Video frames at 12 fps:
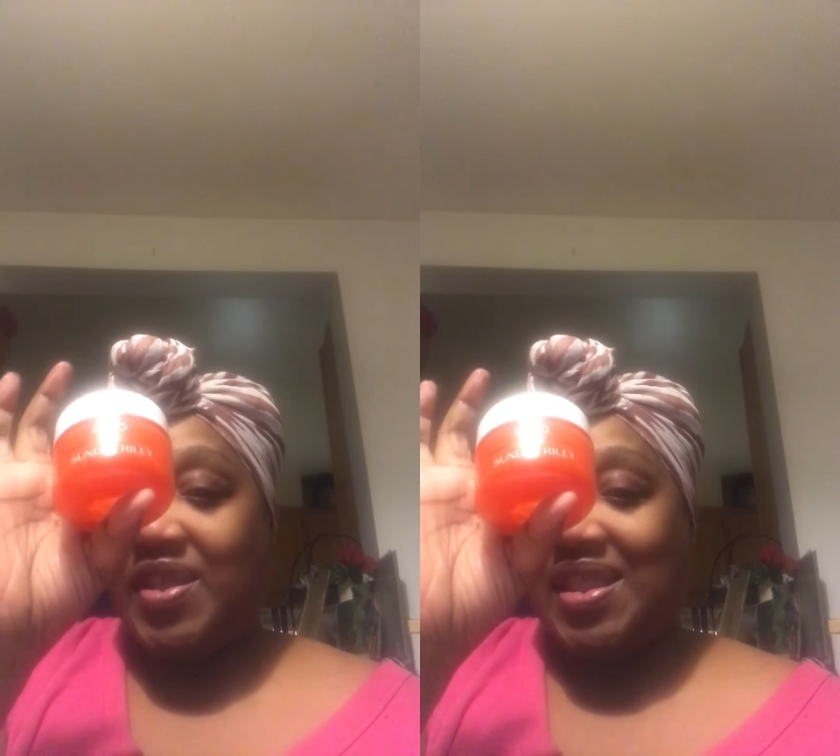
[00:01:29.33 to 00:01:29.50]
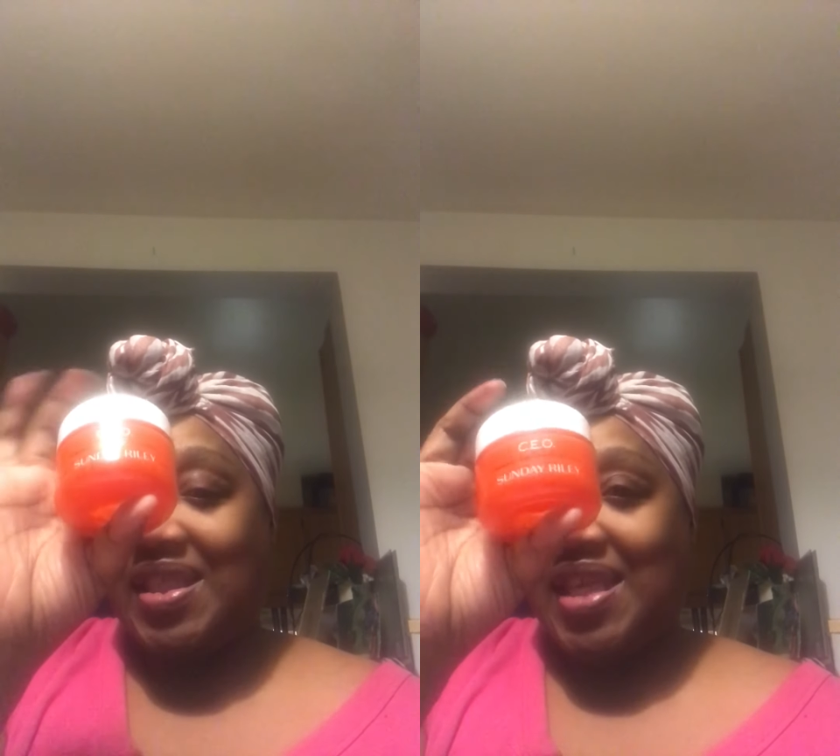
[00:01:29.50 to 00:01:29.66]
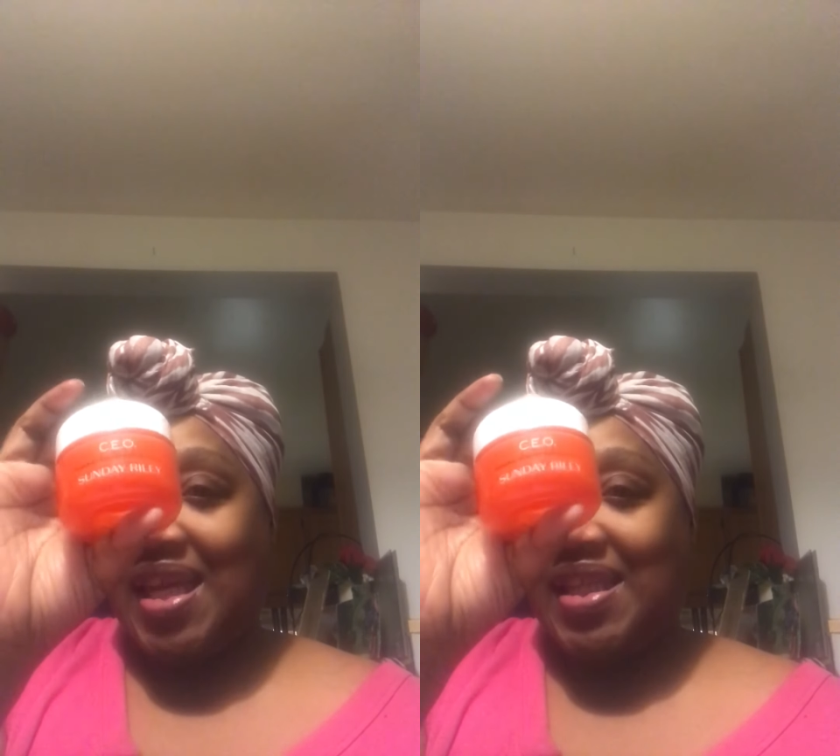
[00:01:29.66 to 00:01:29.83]

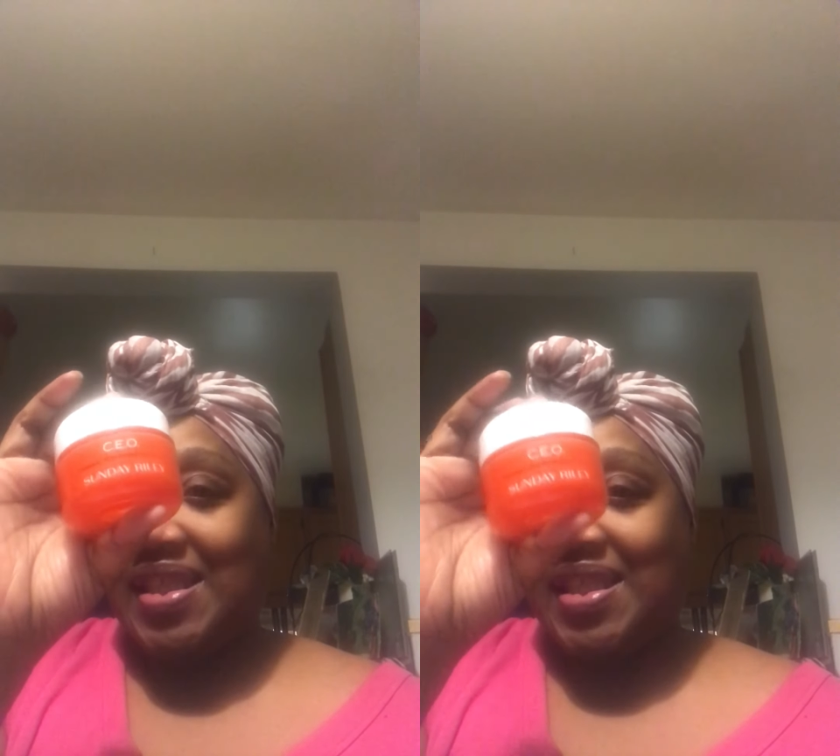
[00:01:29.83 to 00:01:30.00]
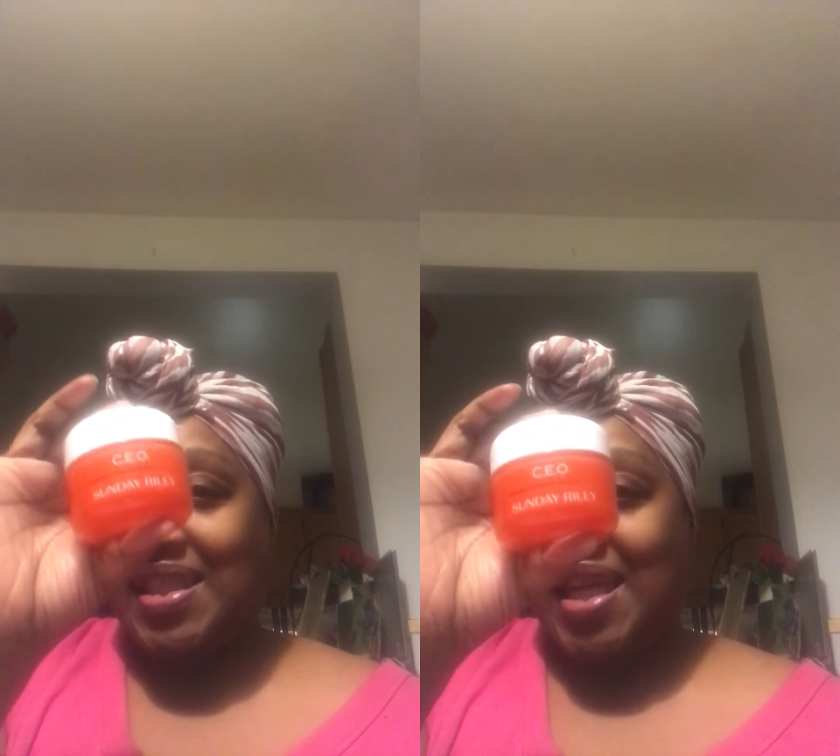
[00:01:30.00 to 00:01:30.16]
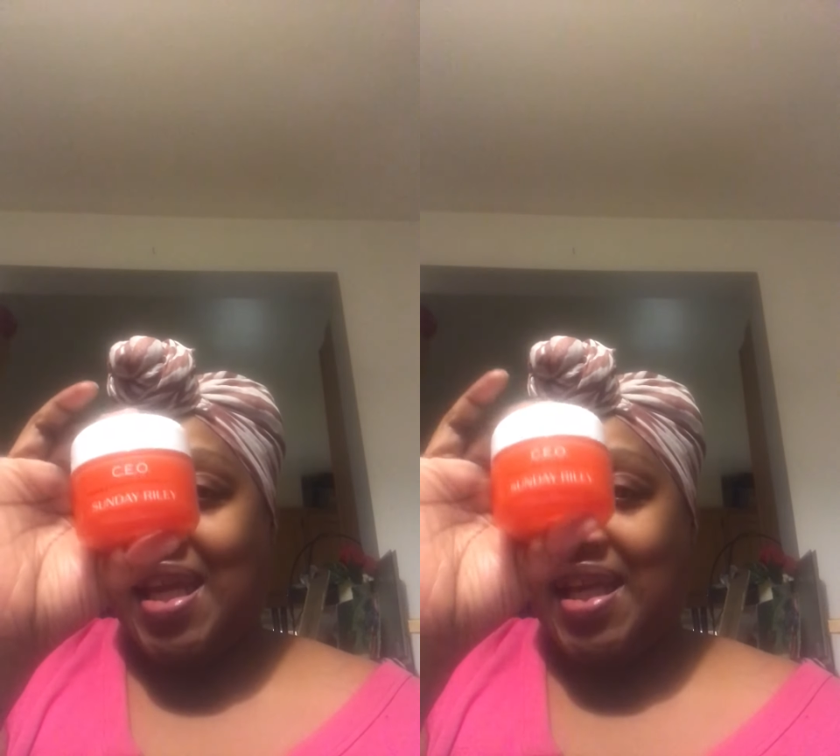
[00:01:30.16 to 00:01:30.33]

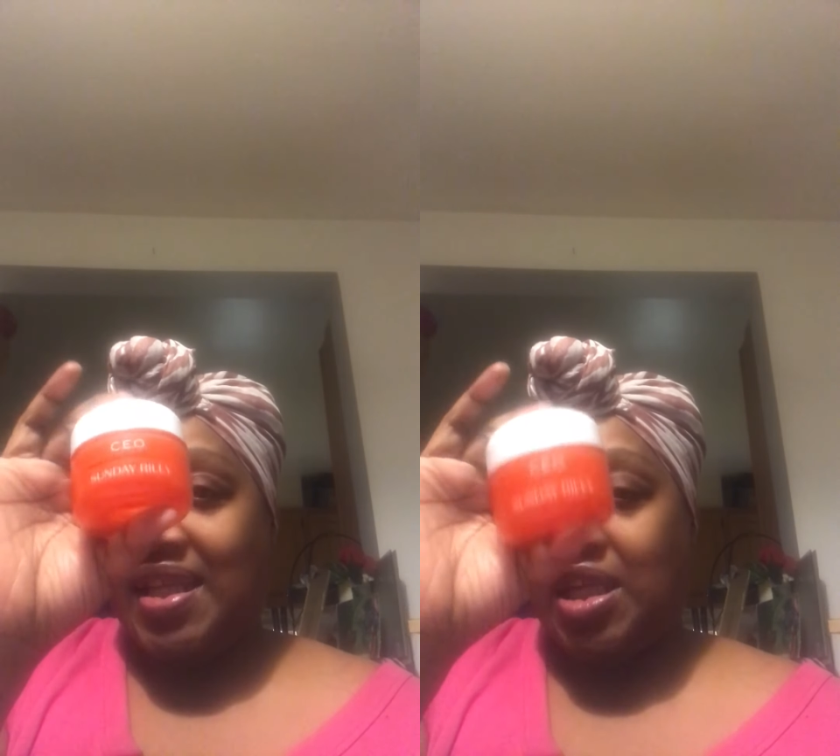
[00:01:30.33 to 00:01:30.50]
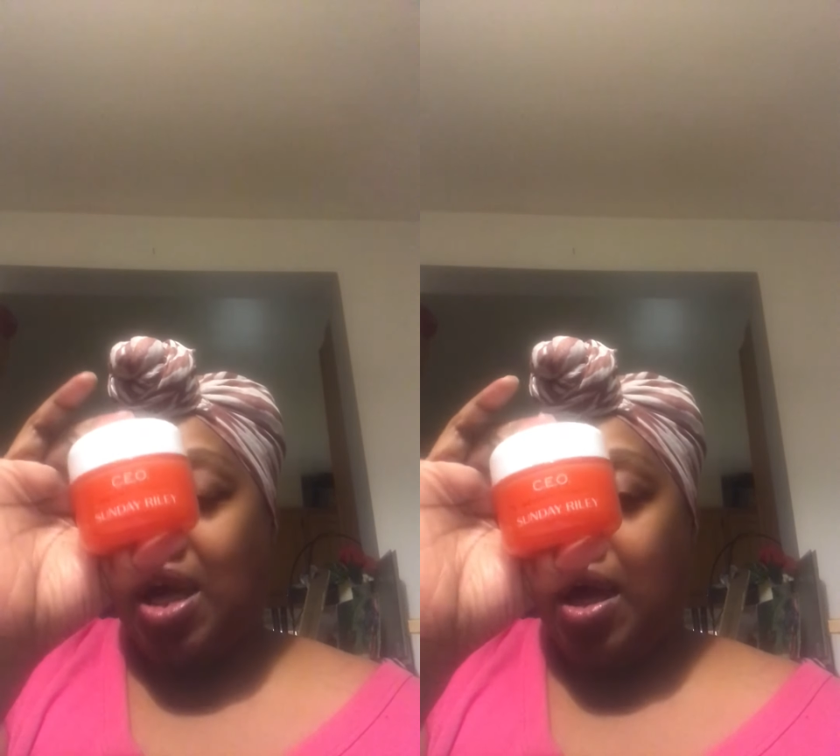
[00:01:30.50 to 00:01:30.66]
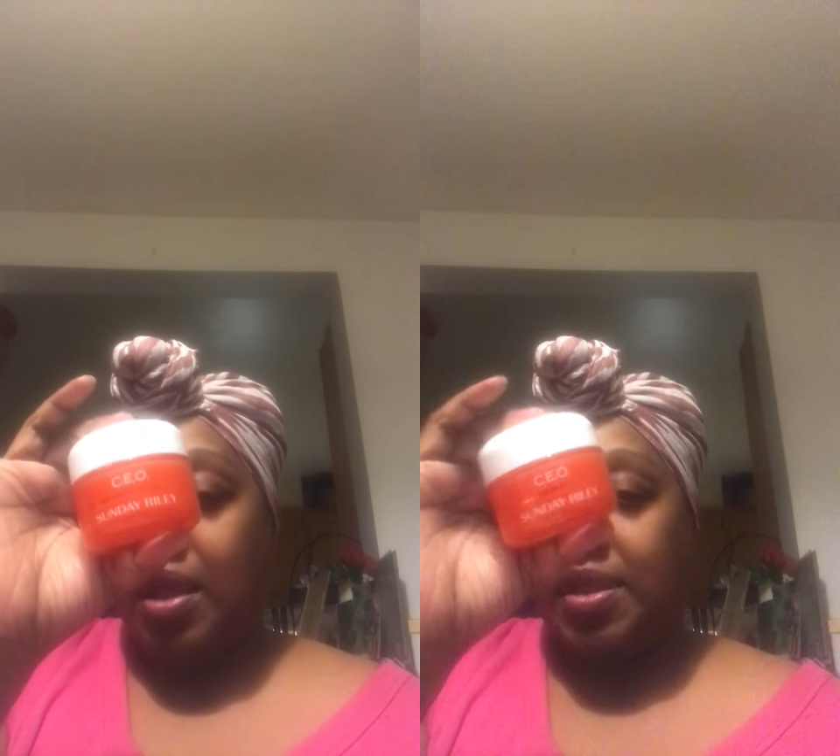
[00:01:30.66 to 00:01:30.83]

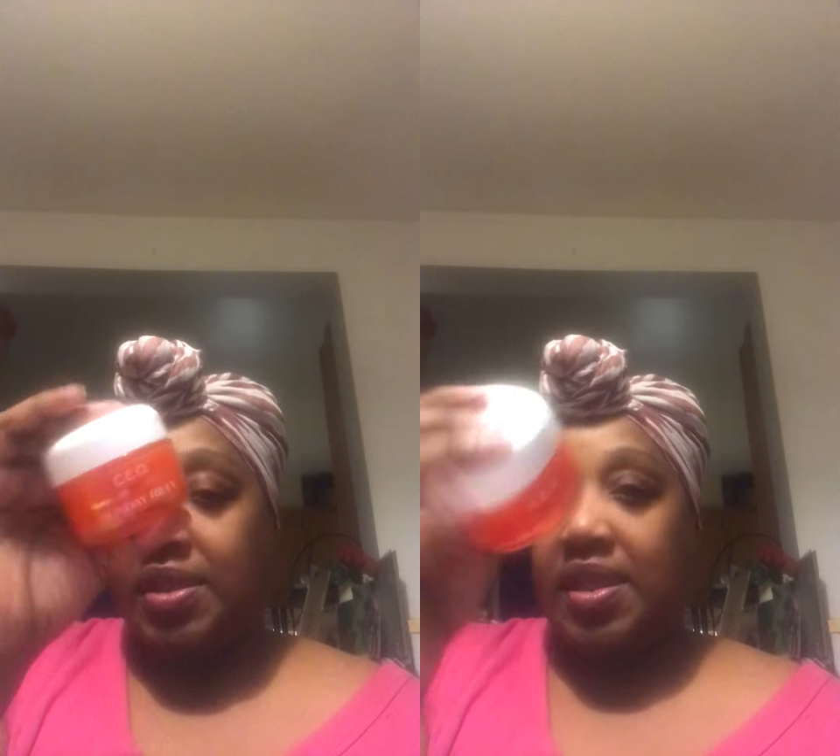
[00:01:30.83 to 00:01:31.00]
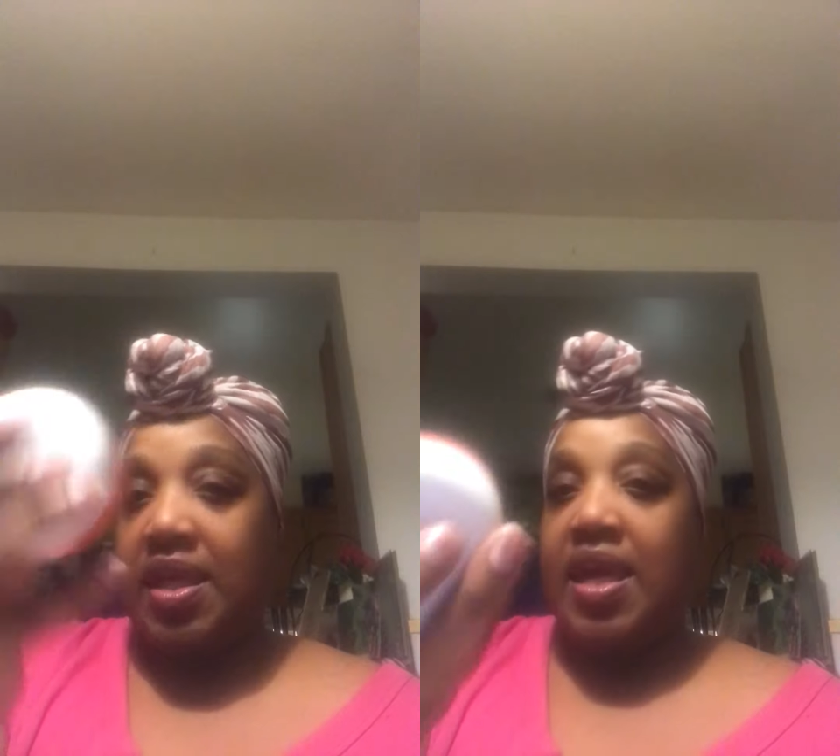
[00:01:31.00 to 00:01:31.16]
$16.